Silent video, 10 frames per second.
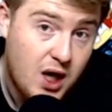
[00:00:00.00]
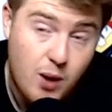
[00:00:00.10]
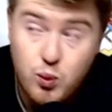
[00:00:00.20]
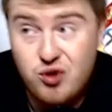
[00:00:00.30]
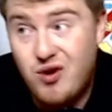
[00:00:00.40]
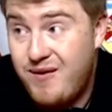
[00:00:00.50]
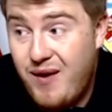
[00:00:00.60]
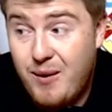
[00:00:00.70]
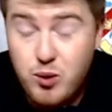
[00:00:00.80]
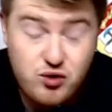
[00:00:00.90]
and Woodrow, in
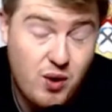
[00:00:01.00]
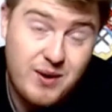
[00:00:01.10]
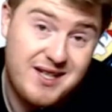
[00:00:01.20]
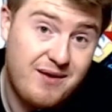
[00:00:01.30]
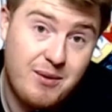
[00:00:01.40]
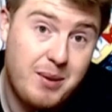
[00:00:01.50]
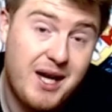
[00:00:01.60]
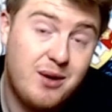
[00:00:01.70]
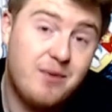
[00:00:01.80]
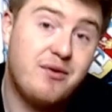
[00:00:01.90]
fact, Woodrow isn't even
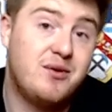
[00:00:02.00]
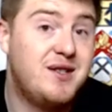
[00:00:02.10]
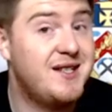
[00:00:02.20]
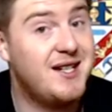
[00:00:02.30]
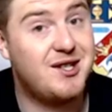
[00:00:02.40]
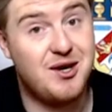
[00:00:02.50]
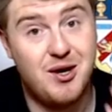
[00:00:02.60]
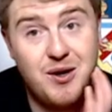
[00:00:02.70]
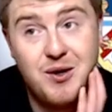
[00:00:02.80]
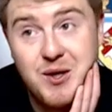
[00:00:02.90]
playing up front, is he? So,